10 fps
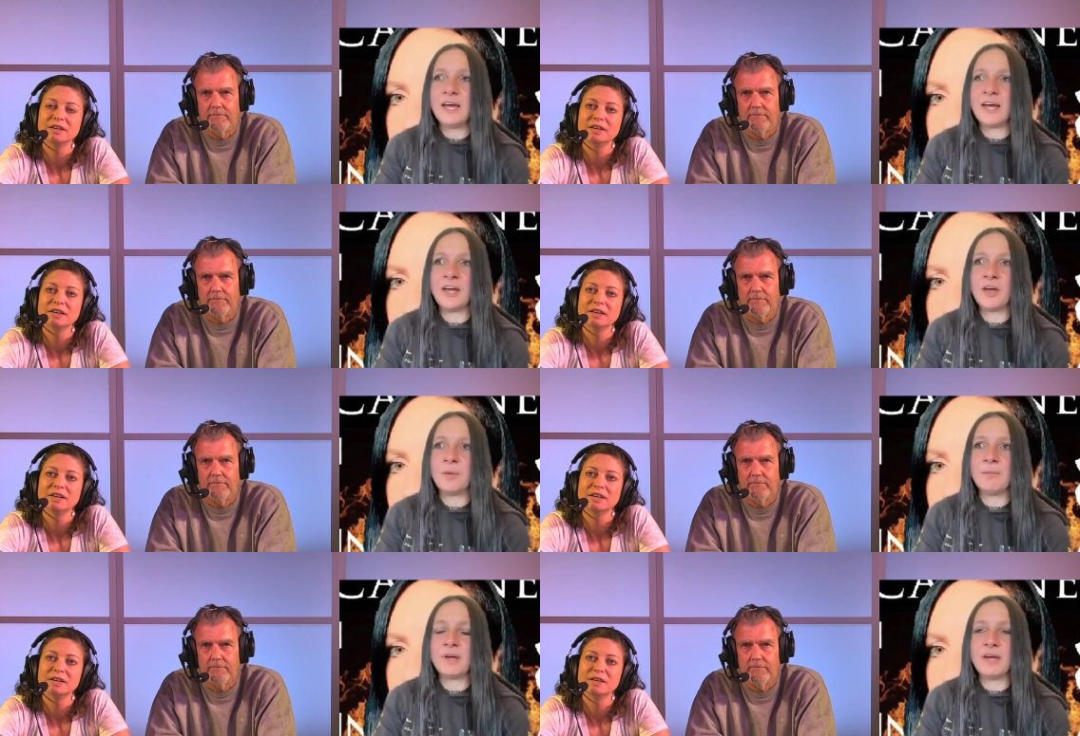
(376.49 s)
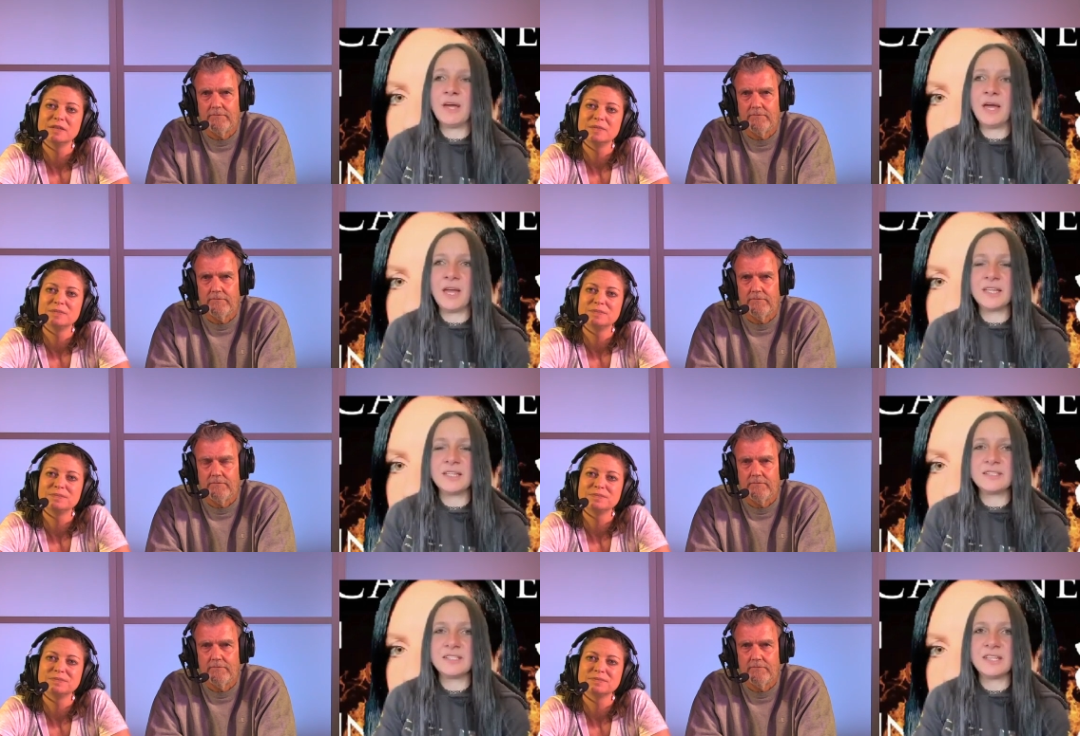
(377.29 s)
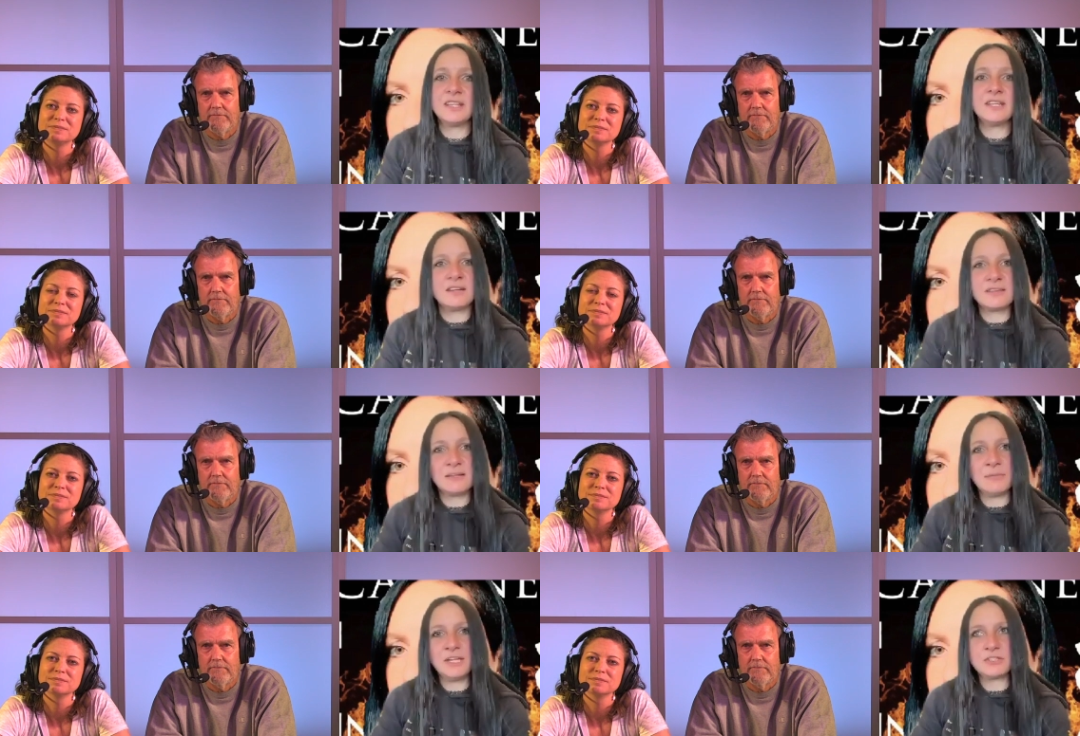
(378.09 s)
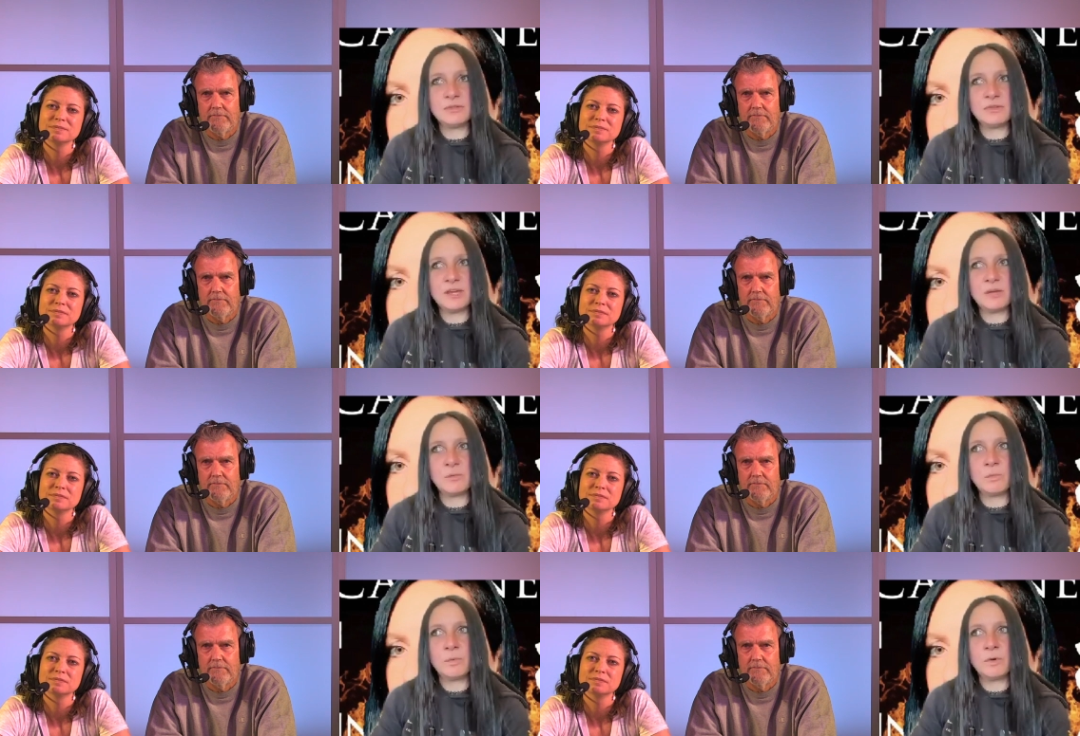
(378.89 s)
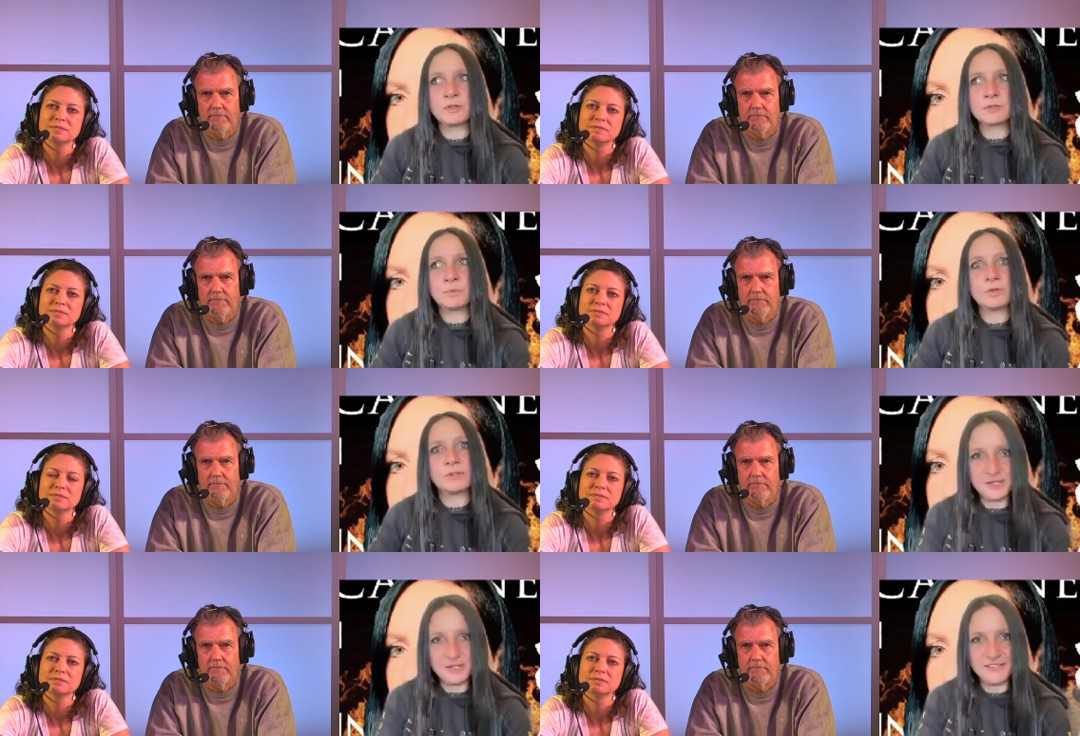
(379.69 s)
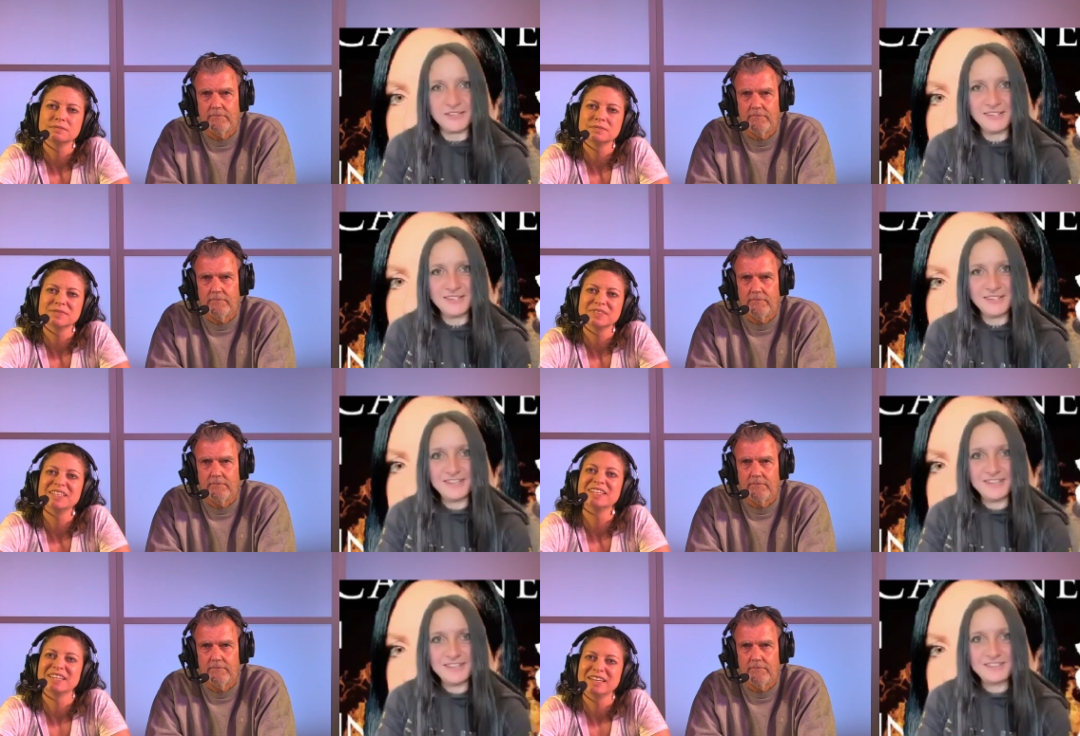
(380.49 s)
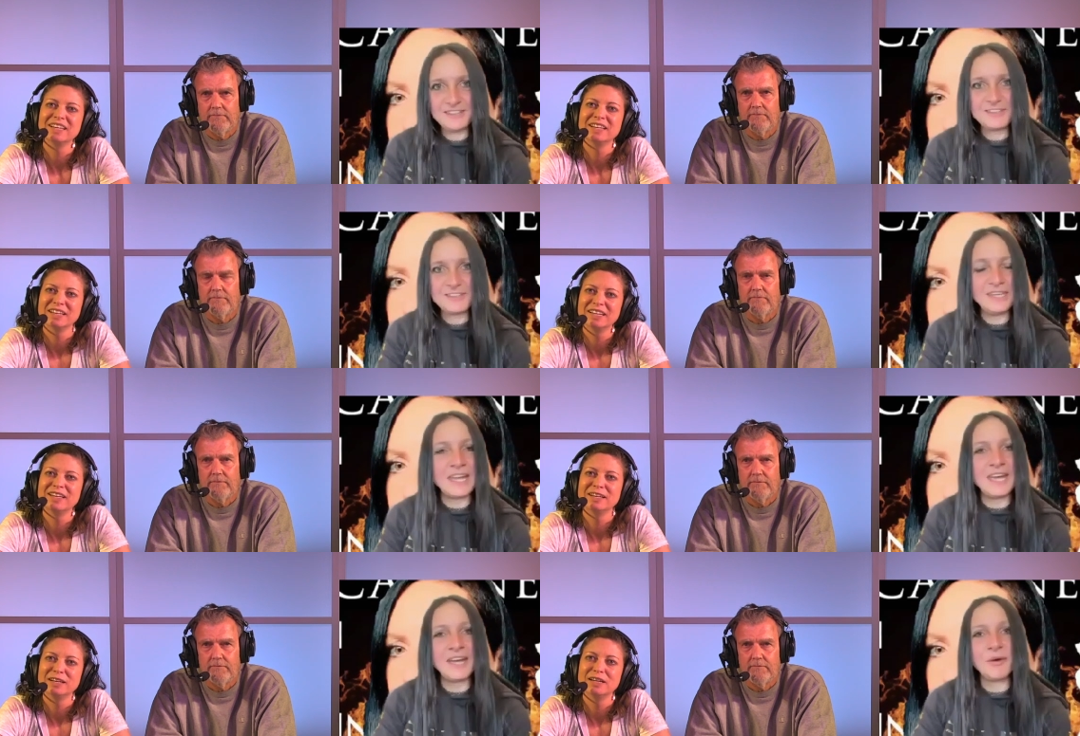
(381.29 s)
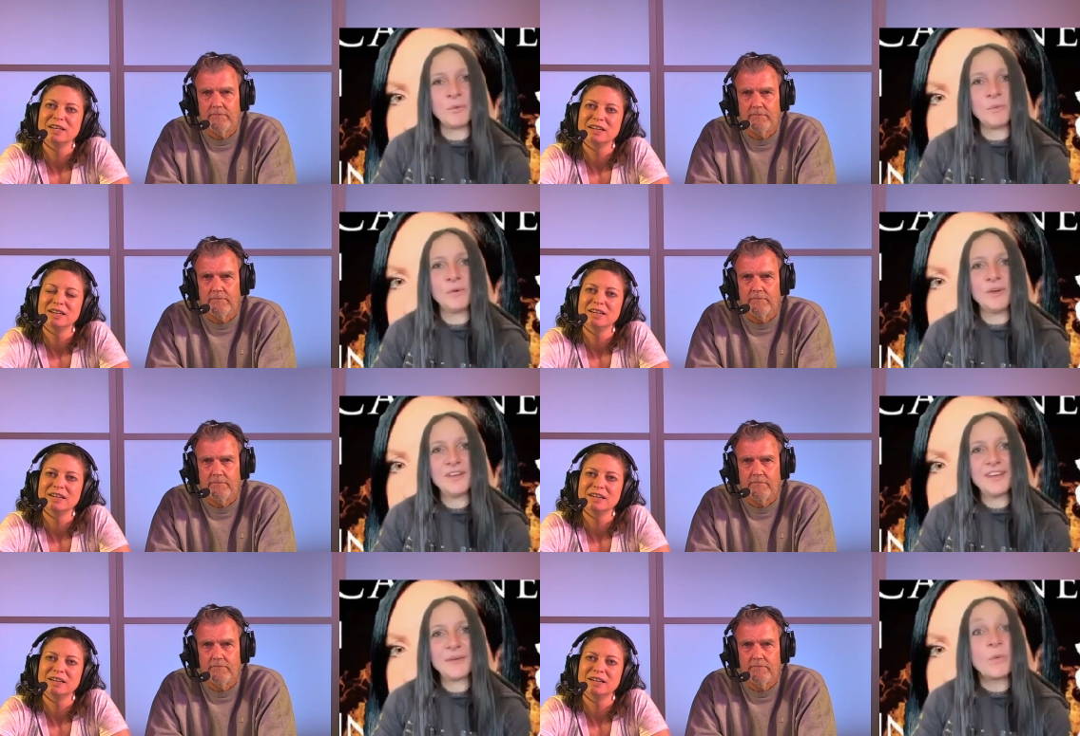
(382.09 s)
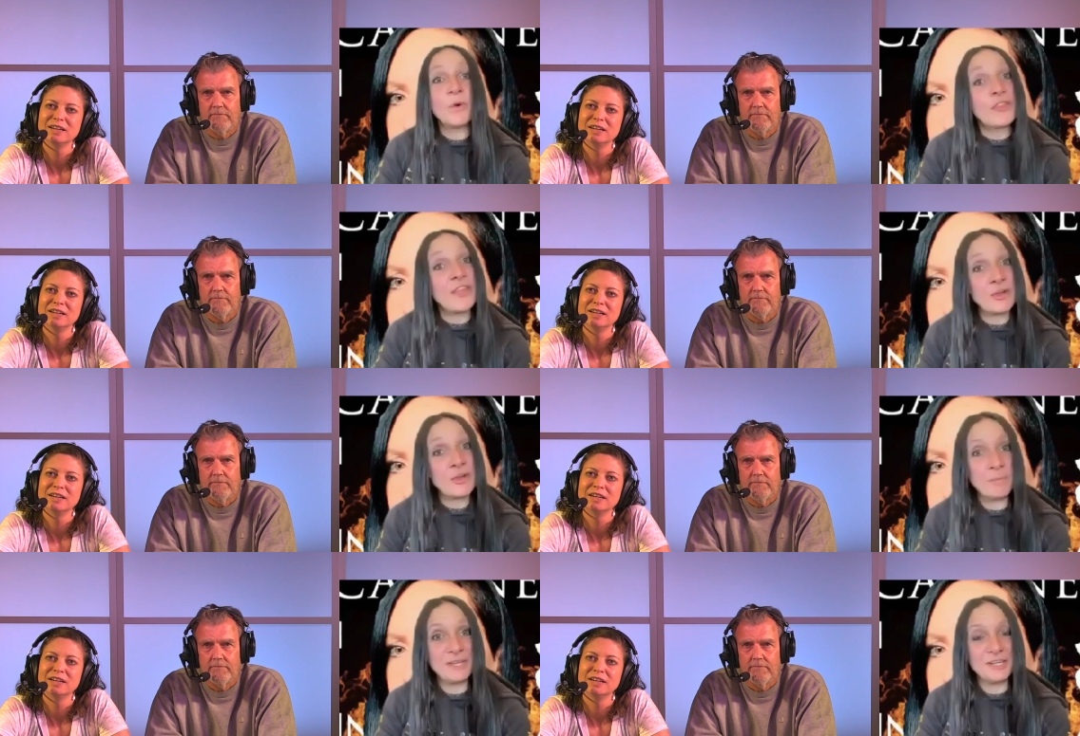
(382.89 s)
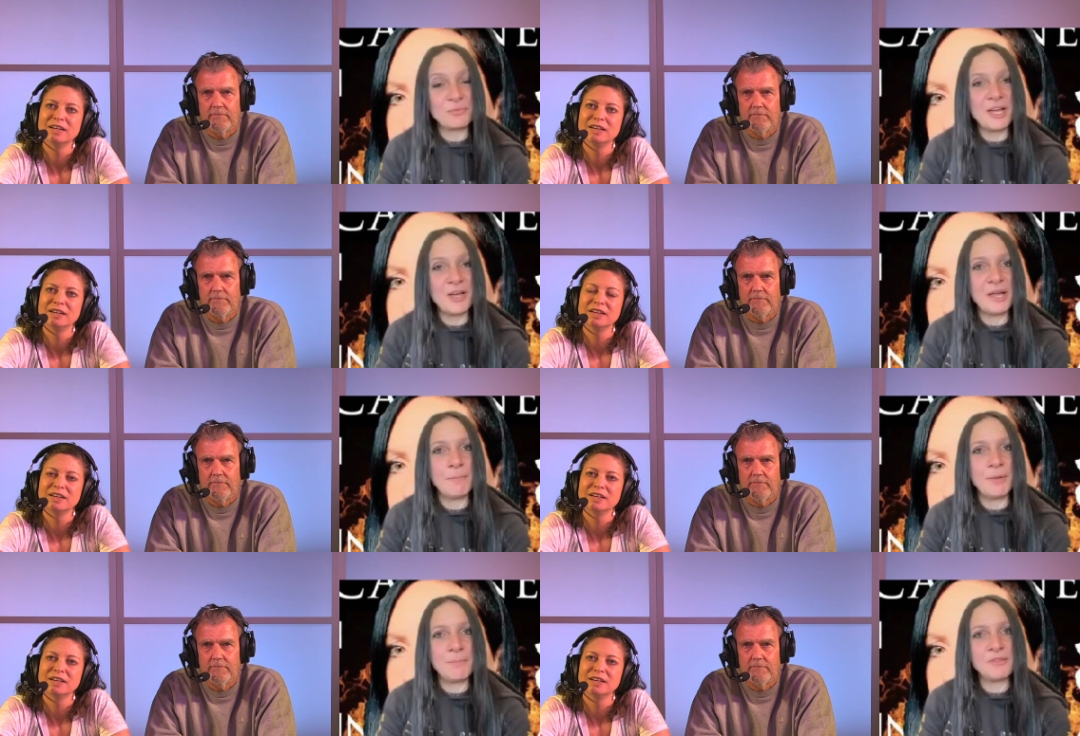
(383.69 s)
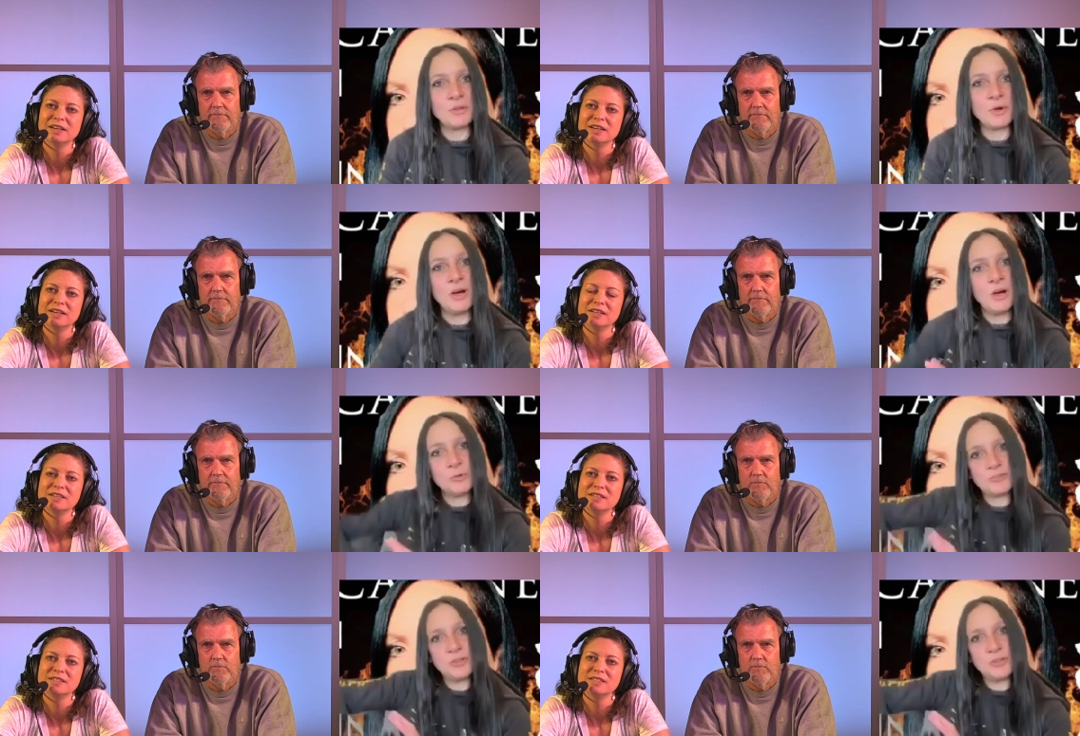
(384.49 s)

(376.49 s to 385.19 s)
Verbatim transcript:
Speaker 1: Um, and and it does, it makes you then watch what the dog's doing to see how, what they're copying as well. It might be that your arm was